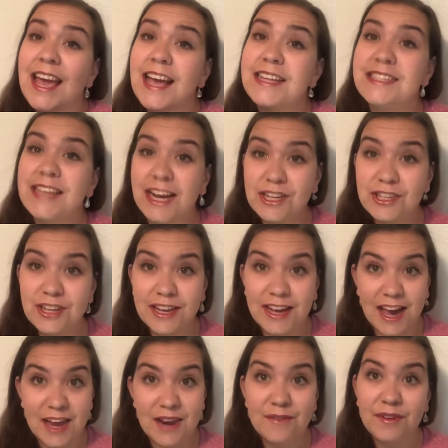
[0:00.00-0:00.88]
it's actually
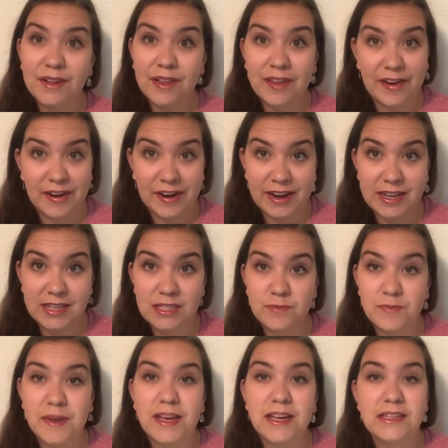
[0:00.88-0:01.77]
kind of
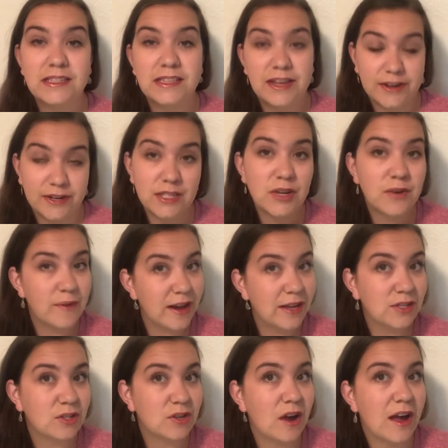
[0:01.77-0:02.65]
hilarious, because there is a
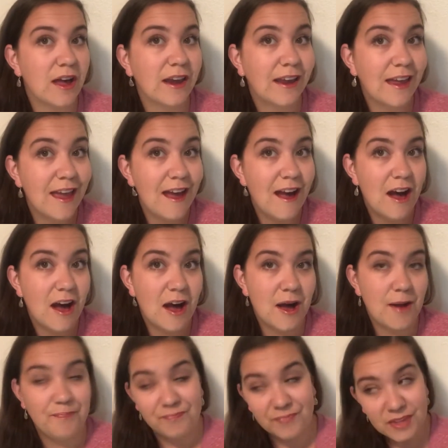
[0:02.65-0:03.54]
restaurant
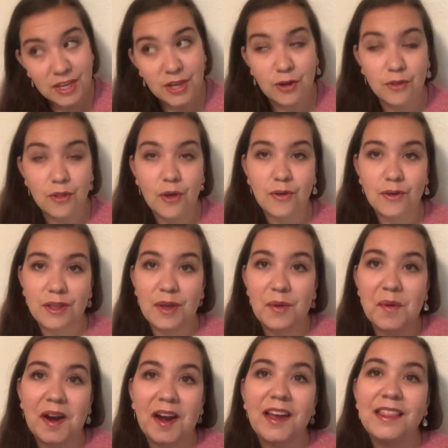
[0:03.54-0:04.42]
here locally
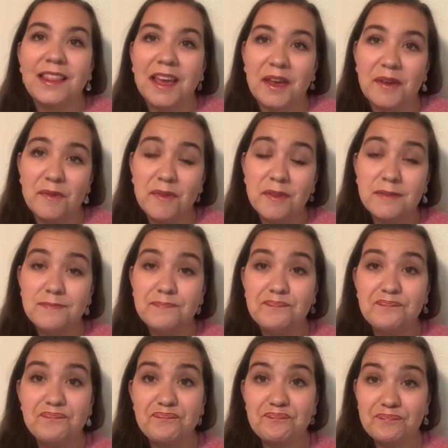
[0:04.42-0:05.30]
where I live
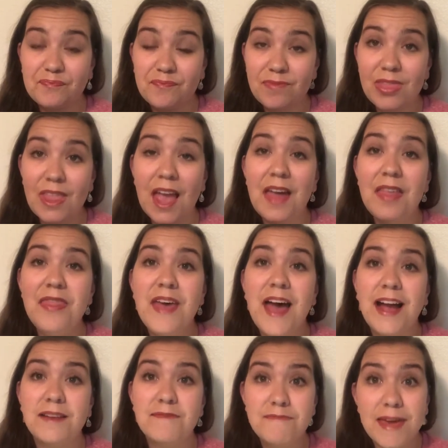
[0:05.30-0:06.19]

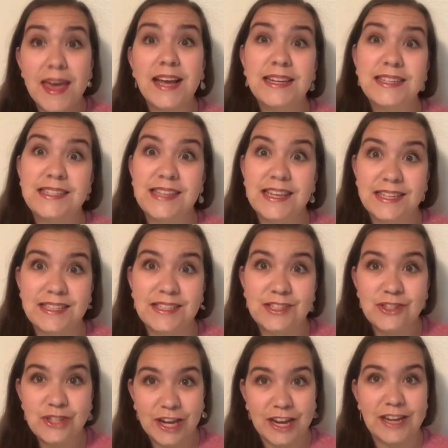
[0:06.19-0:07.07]
that makes
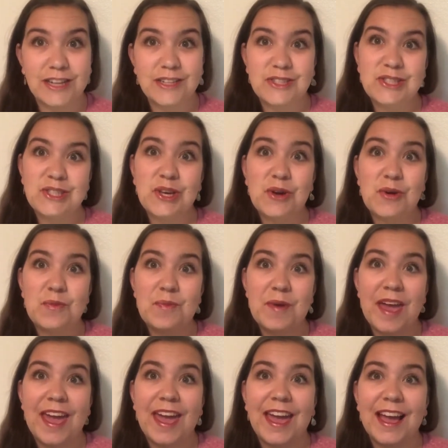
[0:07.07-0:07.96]
this chicken soup,
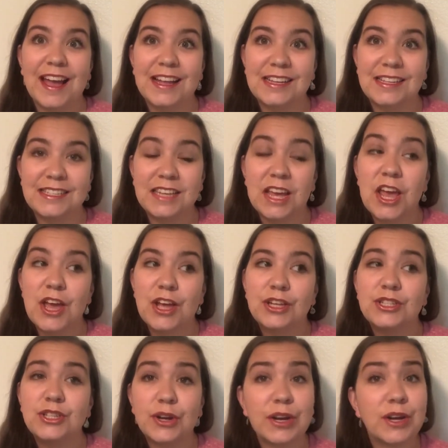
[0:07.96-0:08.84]
and
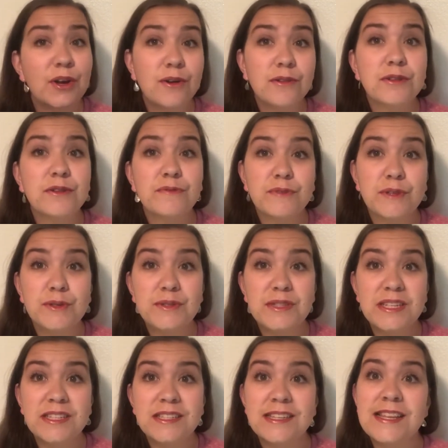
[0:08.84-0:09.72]
during cold and flu
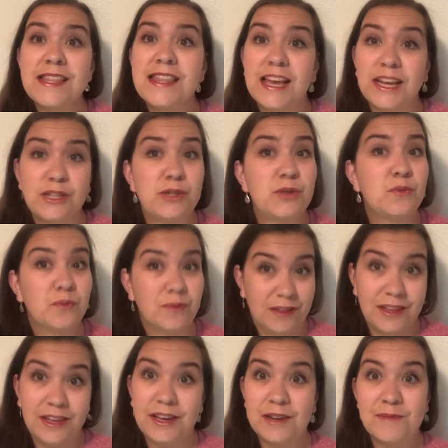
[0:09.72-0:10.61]
season they do
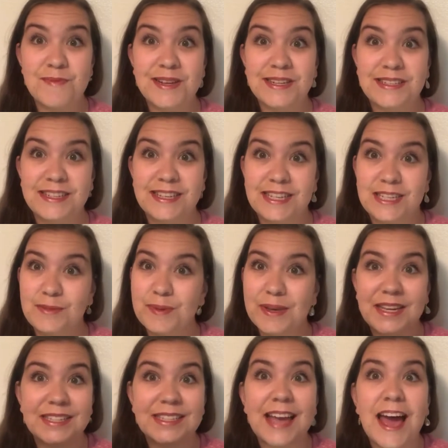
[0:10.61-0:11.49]
really good business
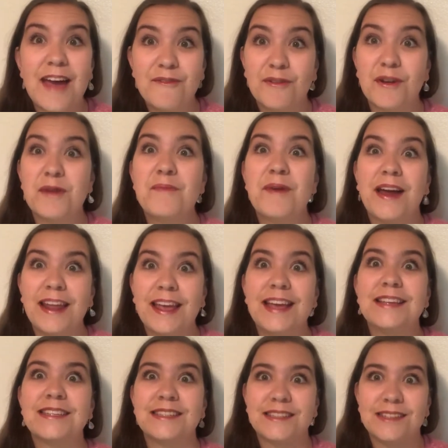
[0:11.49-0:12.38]
because
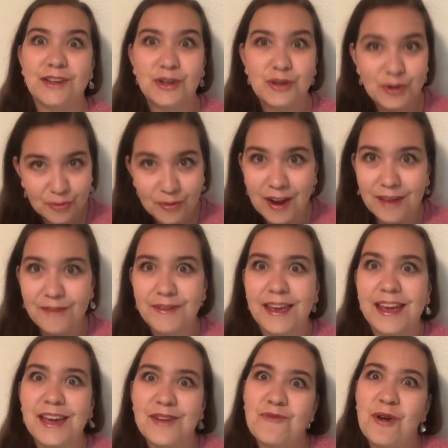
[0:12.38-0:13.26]
everybody is
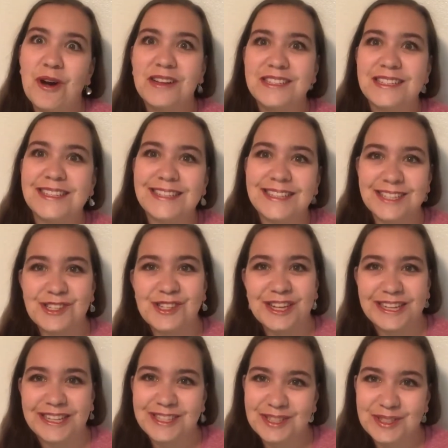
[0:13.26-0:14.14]
craving and wanting this
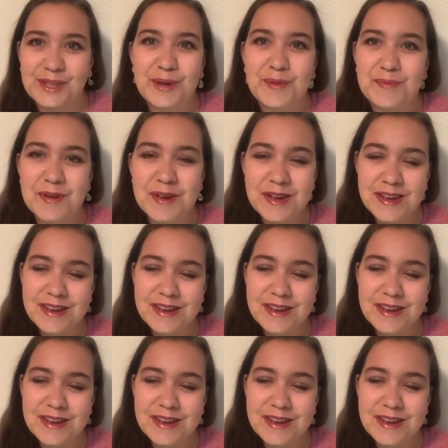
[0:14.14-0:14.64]
chicken soup.